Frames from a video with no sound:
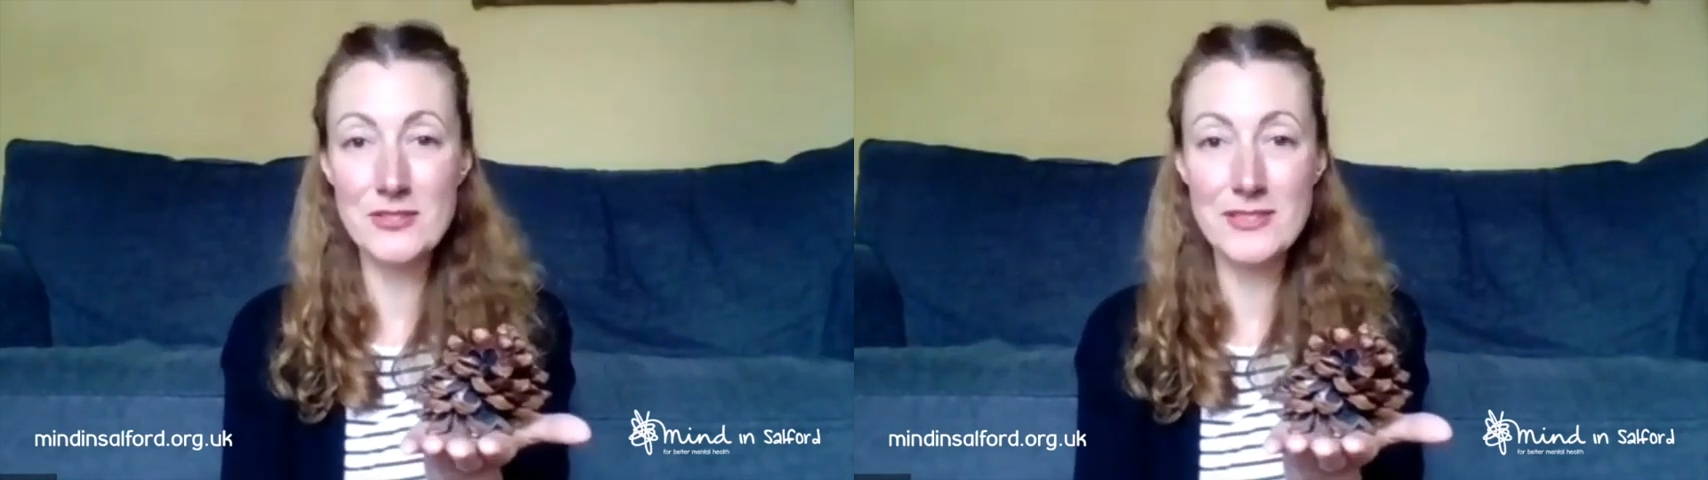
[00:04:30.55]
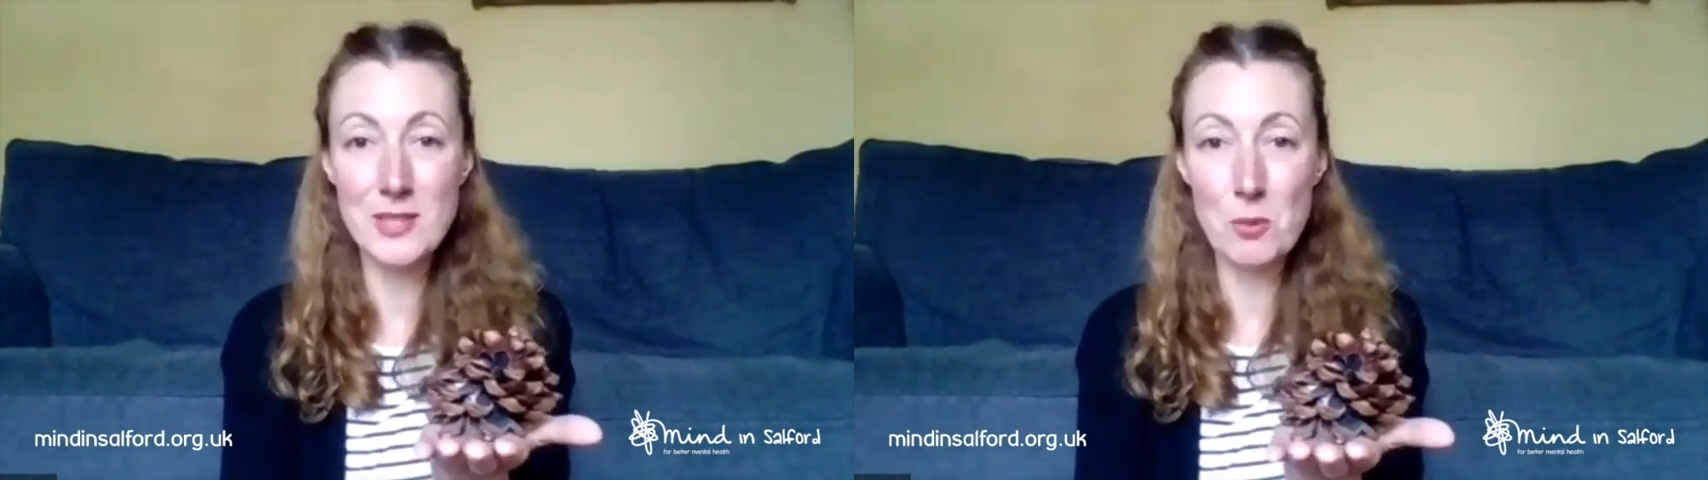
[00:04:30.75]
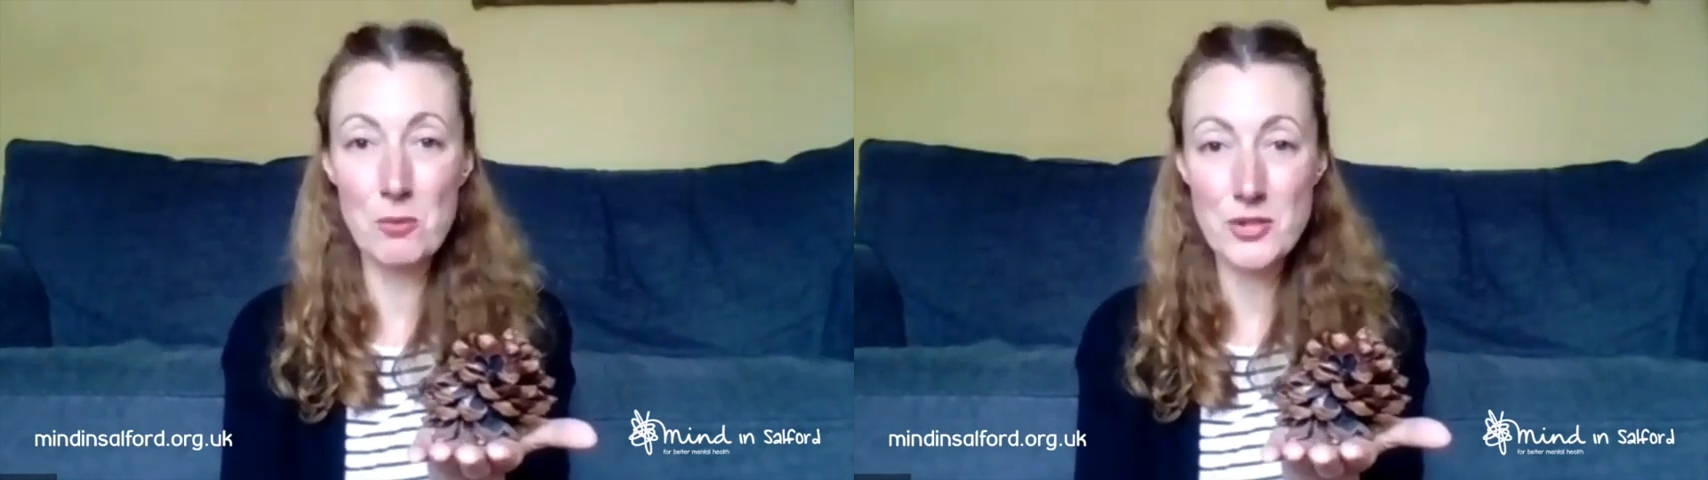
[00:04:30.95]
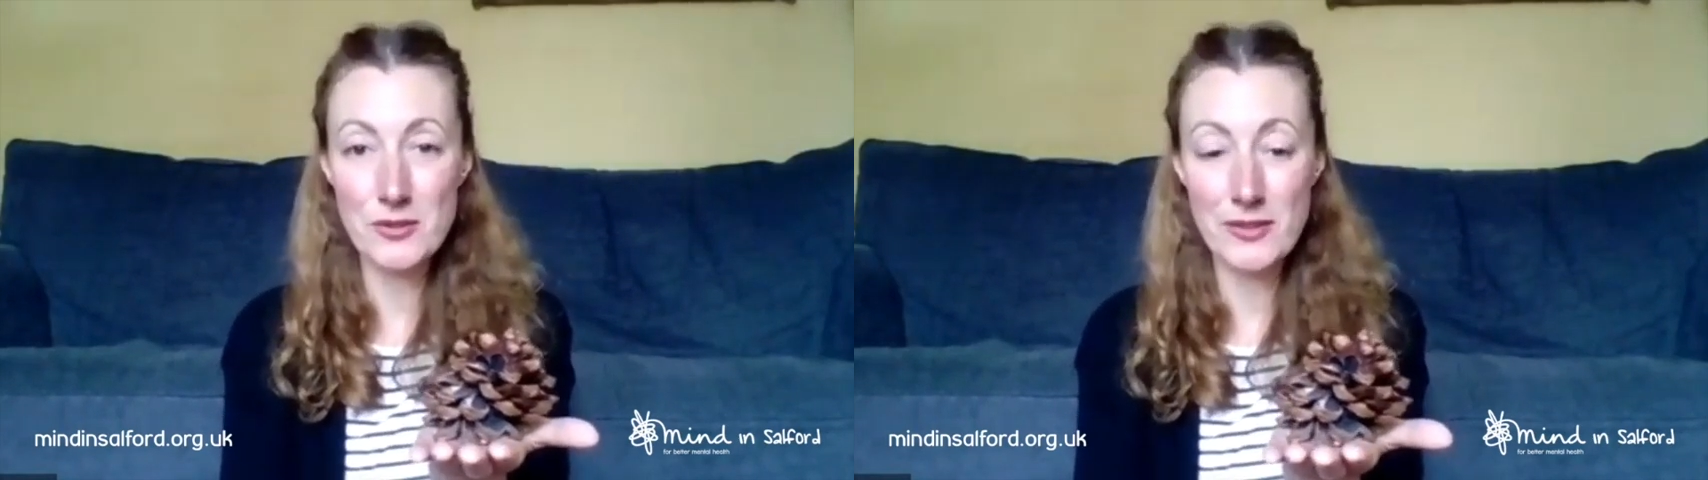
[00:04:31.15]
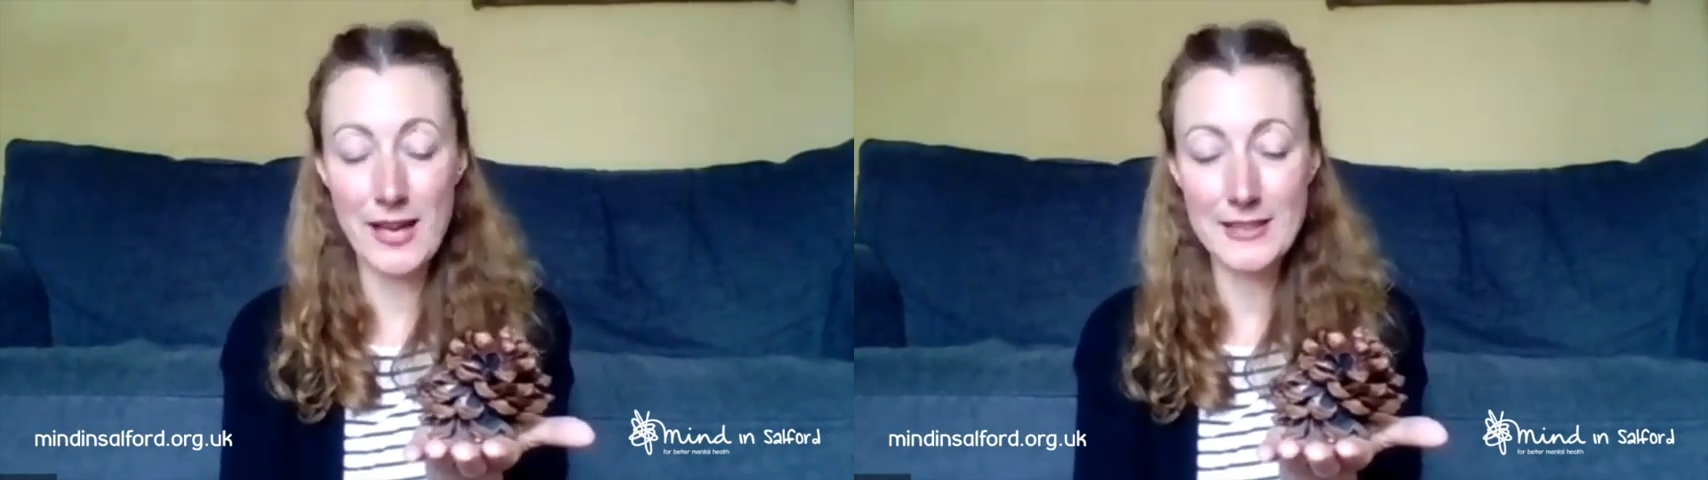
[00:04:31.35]
the temperature in
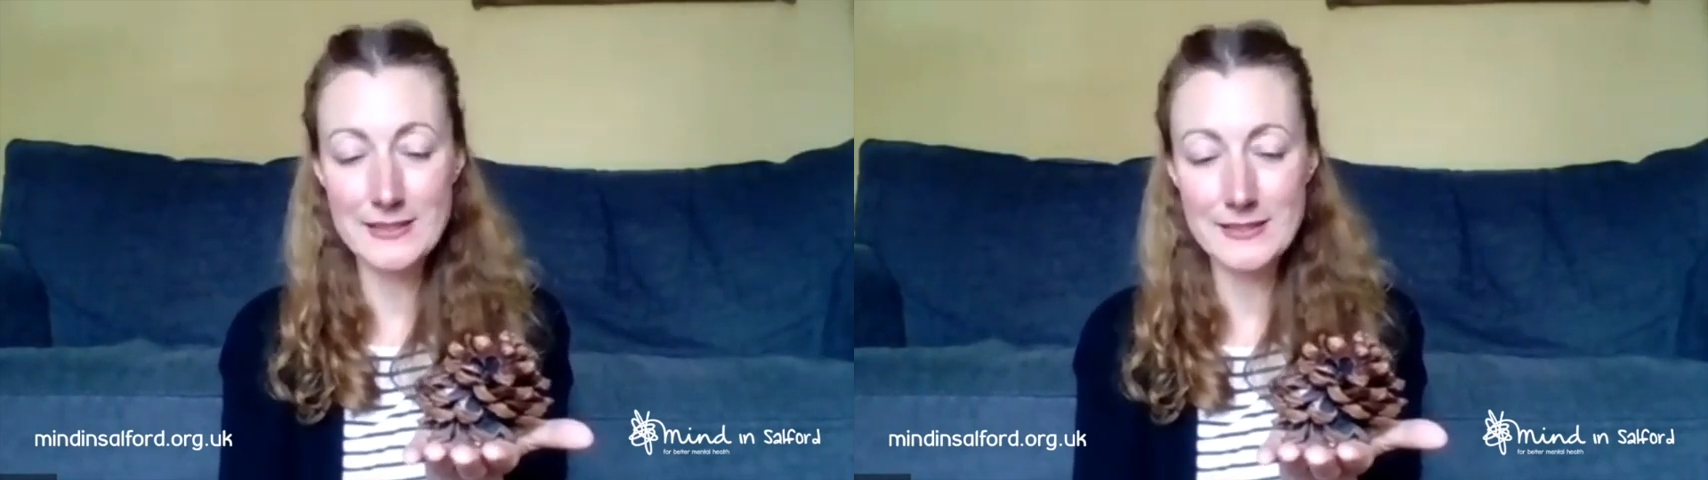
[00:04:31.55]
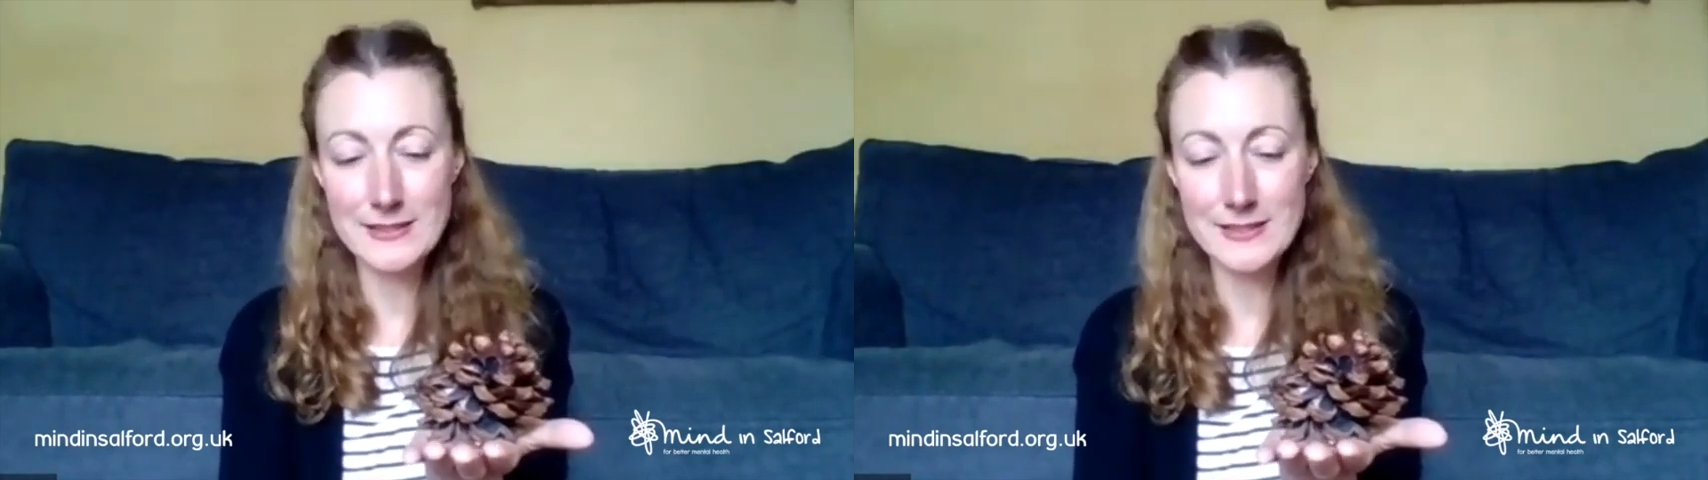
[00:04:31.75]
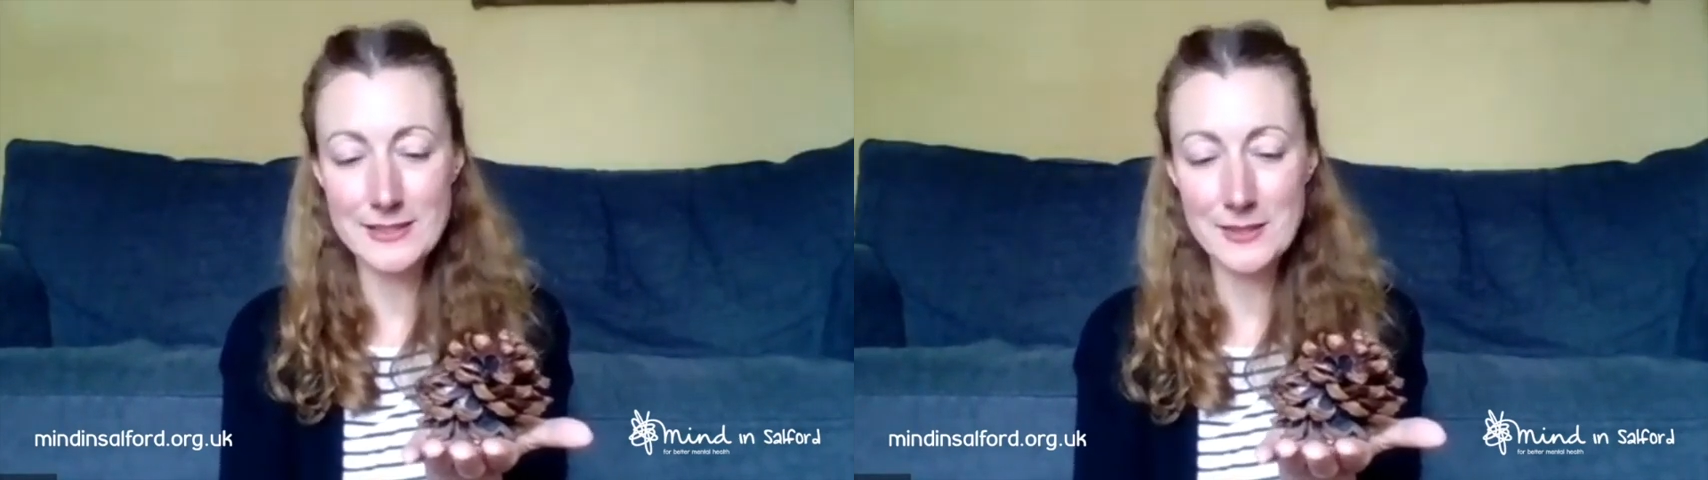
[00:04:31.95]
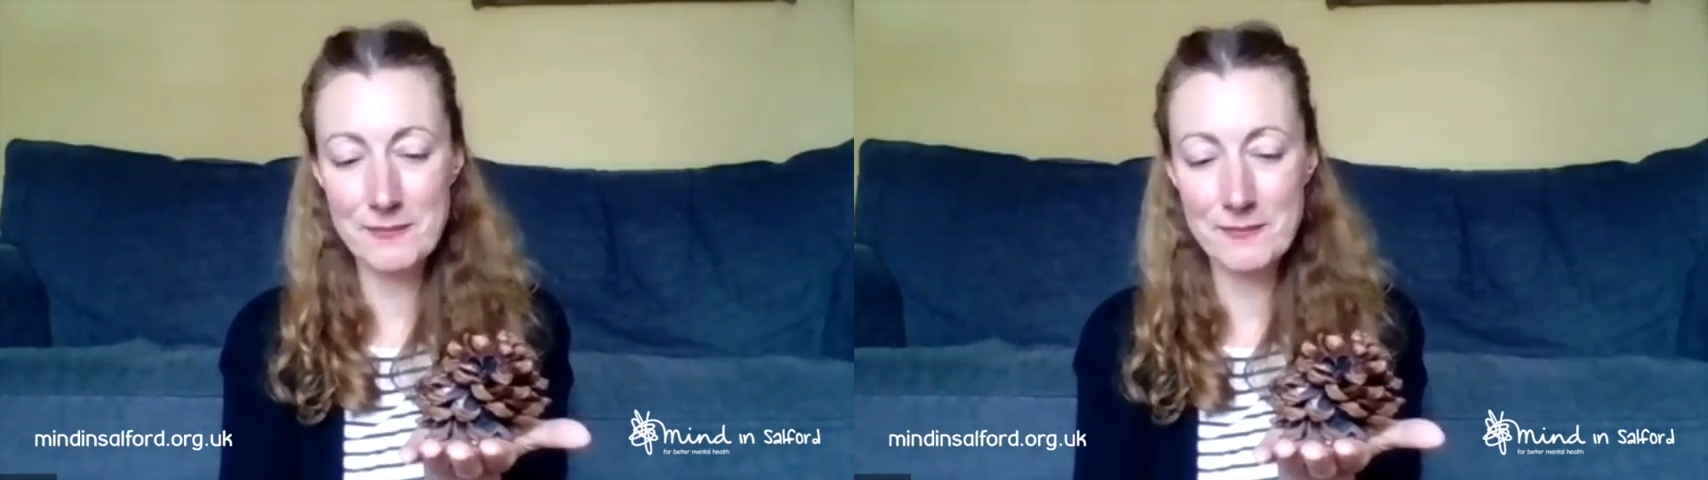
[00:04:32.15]
your hands.